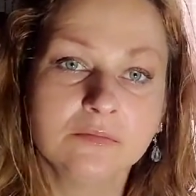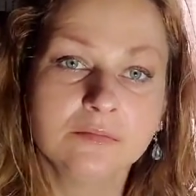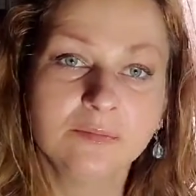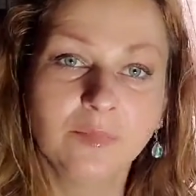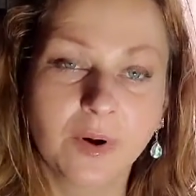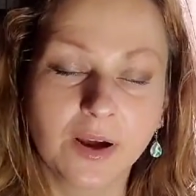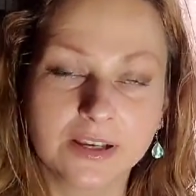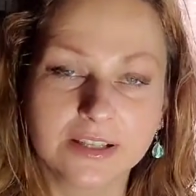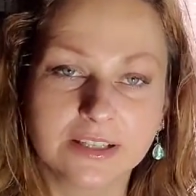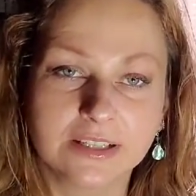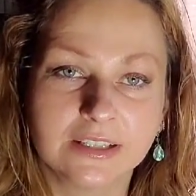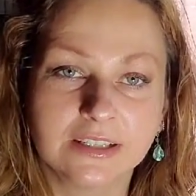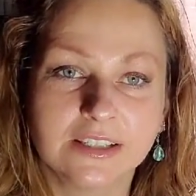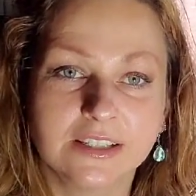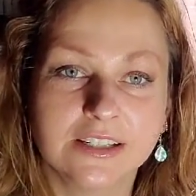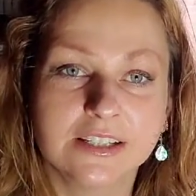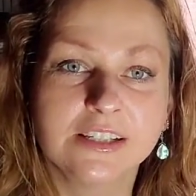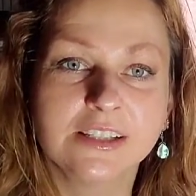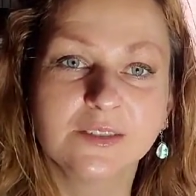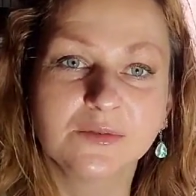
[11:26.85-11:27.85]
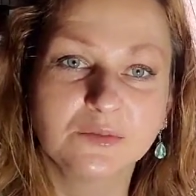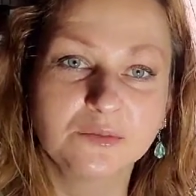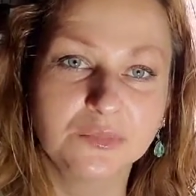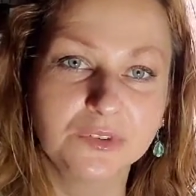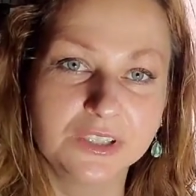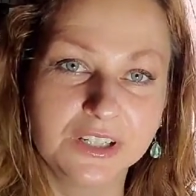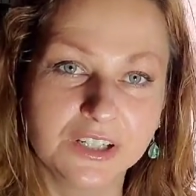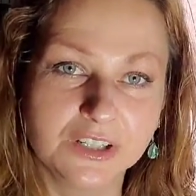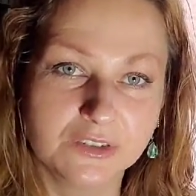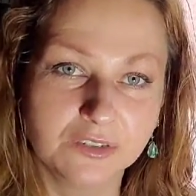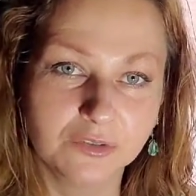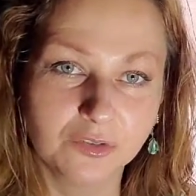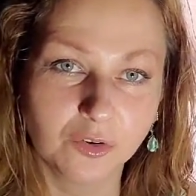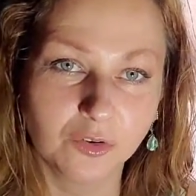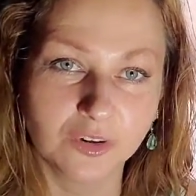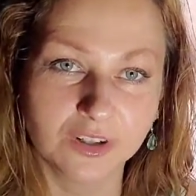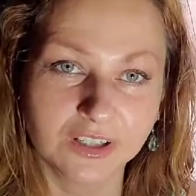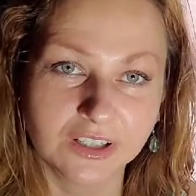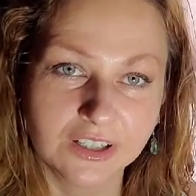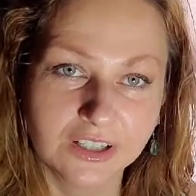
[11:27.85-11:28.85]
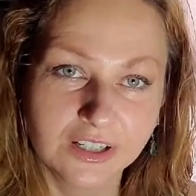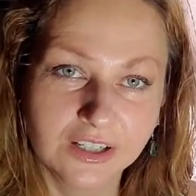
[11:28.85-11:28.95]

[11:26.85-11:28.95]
passing this bridge for